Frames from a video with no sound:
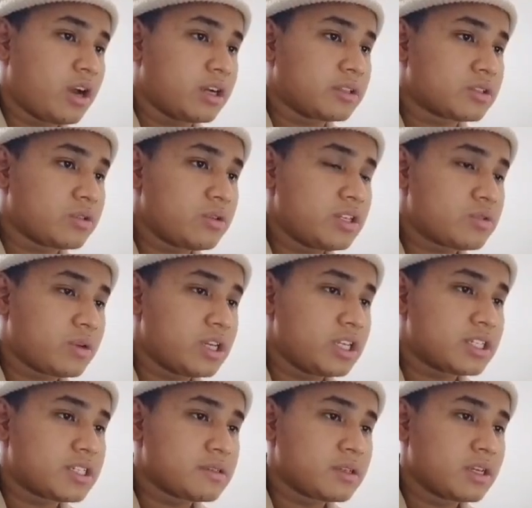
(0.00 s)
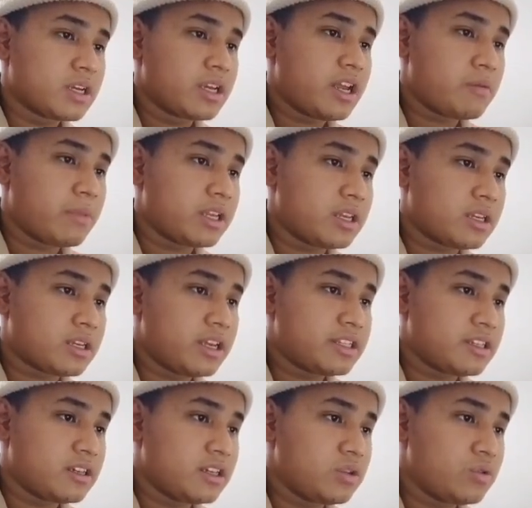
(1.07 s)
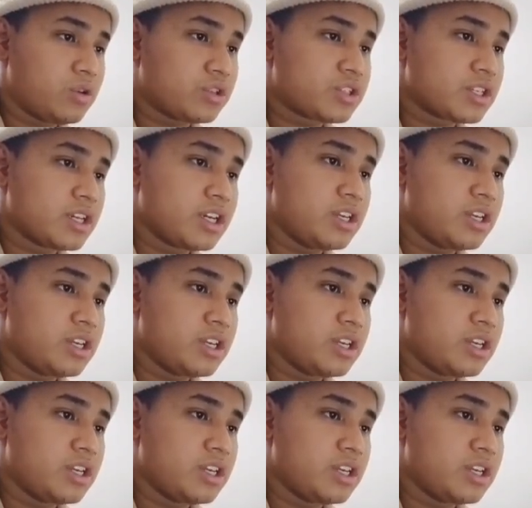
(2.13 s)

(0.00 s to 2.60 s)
So this one is done by creating a new nodes.